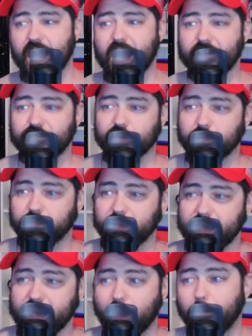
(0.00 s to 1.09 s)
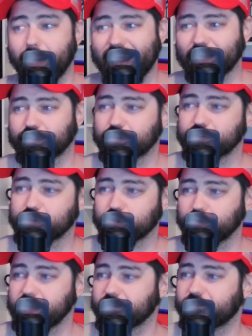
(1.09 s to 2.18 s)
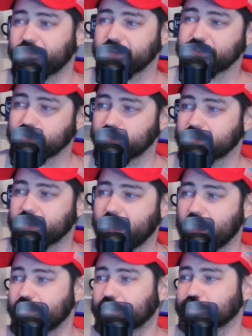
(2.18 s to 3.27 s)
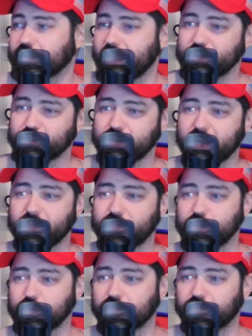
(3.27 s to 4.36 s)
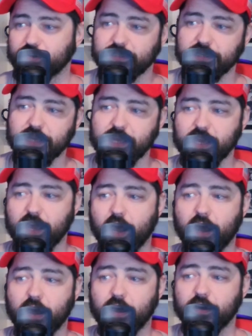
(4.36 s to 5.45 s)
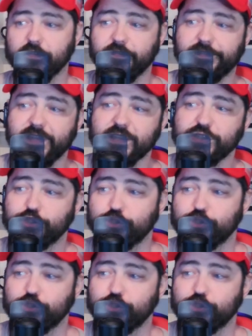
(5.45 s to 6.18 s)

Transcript: after completing a bachelor's degree in physical and health education at the University of this